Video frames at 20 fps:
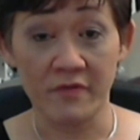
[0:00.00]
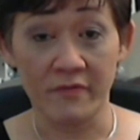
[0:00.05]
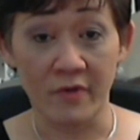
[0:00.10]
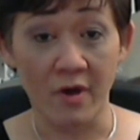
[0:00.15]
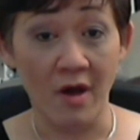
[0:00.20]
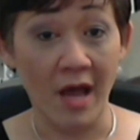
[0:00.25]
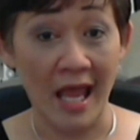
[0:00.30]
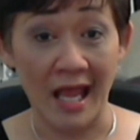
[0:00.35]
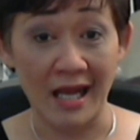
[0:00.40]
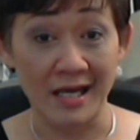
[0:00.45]
of
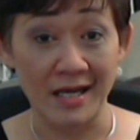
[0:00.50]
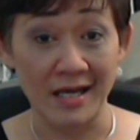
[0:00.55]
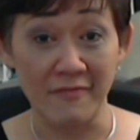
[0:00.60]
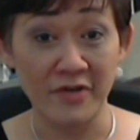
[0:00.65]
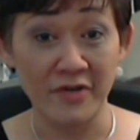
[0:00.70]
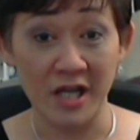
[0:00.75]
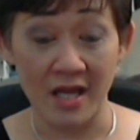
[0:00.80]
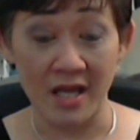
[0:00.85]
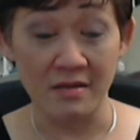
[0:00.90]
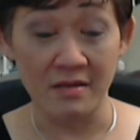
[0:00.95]
all, I had
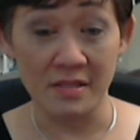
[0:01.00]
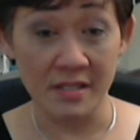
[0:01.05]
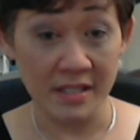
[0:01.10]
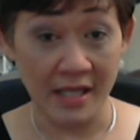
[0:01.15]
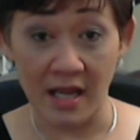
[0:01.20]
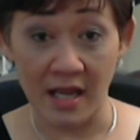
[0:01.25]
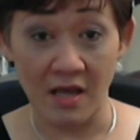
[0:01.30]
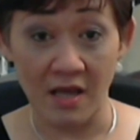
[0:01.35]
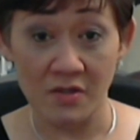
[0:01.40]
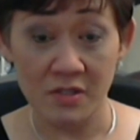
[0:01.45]
never done
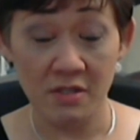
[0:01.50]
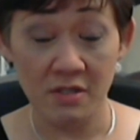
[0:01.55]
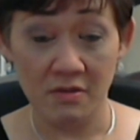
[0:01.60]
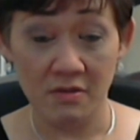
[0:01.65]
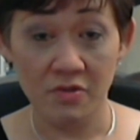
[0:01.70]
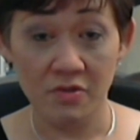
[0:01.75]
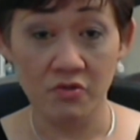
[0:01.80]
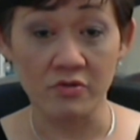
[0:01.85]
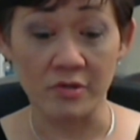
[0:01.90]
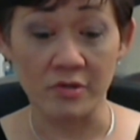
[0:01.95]
sales,
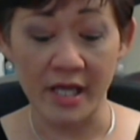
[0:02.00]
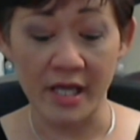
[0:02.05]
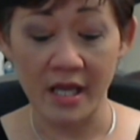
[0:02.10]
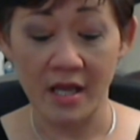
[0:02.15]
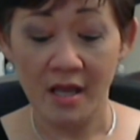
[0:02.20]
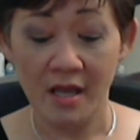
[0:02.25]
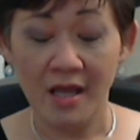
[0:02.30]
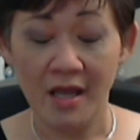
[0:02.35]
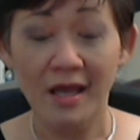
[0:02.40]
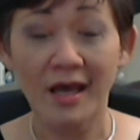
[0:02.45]

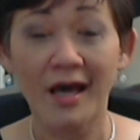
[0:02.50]
truly,